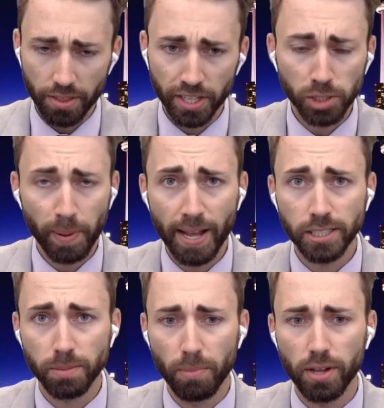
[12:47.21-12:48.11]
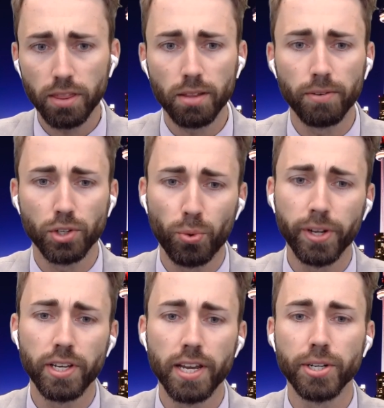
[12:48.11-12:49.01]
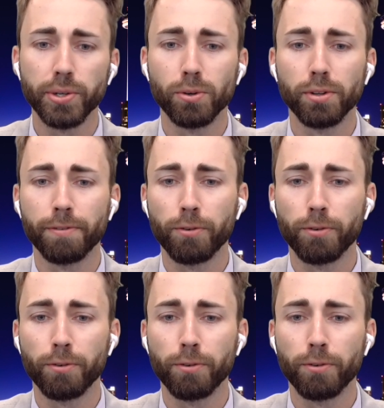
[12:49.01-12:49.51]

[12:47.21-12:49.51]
This past month, 28-year-old